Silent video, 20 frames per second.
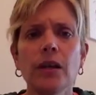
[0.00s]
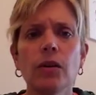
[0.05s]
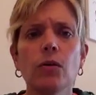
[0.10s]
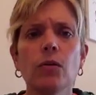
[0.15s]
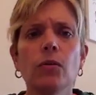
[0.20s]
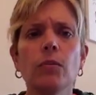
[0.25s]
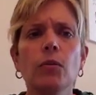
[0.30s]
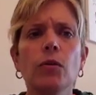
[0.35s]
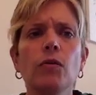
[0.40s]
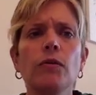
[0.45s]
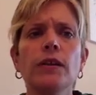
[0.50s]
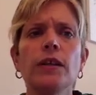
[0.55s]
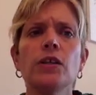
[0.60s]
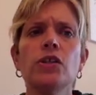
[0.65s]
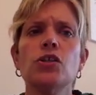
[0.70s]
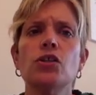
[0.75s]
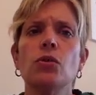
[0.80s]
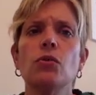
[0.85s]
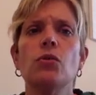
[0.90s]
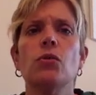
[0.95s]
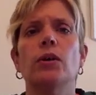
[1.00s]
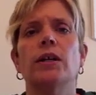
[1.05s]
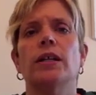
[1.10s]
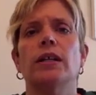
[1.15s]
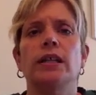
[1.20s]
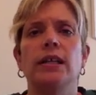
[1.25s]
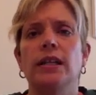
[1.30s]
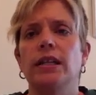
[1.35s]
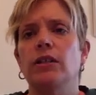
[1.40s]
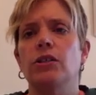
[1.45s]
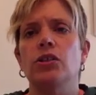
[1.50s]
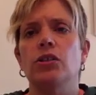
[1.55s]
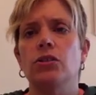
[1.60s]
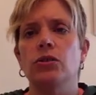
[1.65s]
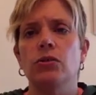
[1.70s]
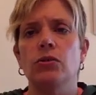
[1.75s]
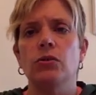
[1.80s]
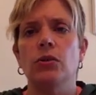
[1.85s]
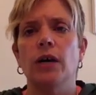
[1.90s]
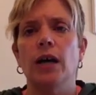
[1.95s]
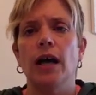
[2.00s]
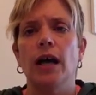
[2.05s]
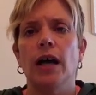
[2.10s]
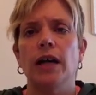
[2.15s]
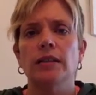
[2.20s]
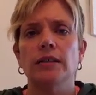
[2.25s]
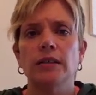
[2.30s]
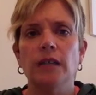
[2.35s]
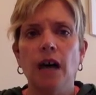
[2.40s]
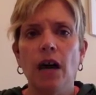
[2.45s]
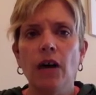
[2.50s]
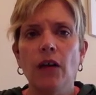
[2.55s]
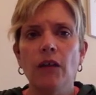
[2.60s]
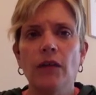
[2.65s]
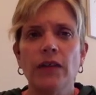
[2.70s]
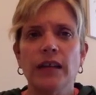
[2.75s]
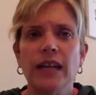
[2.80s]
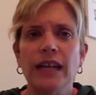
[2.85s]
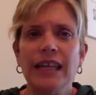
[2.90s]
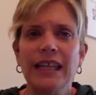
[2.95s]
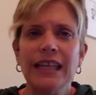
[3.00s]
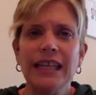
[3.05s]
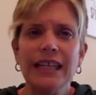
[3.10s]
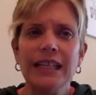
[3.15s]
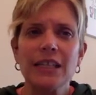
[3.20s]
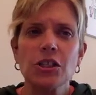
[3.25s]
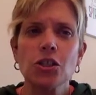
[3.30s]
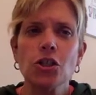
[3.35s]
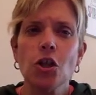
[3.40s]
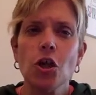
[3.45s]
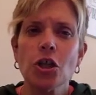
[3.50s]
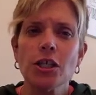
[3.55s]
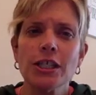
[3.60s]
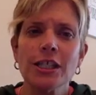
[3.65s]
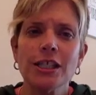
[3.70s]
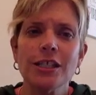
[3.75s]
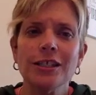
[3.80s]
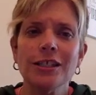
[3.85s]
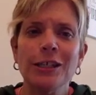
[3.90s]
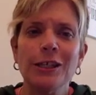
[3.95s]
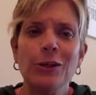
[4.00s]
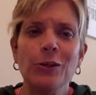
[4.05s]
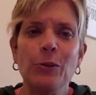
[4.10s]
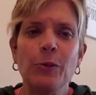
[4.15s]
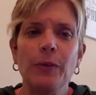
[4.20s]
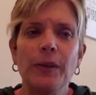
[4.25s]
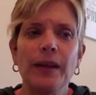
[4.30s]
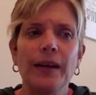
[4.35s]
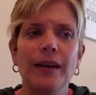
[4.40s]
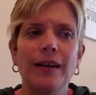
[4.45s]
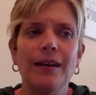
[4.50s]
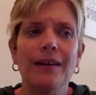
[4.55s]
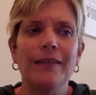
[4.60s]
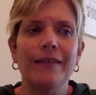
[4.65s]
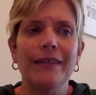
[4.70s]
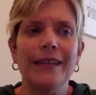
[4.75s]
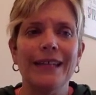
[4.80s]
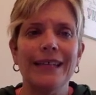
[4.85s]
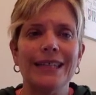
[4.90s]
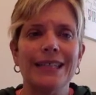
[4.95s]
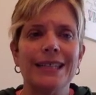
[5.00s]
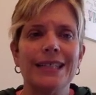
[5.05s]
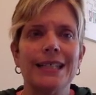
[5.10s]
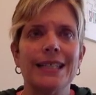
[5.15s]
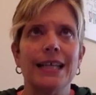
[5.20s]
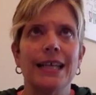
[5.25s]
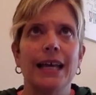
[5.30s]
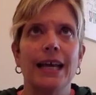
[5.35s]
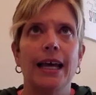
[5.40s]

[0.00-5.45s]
we're moving so quickly into love, and I think it's lost a little bit of its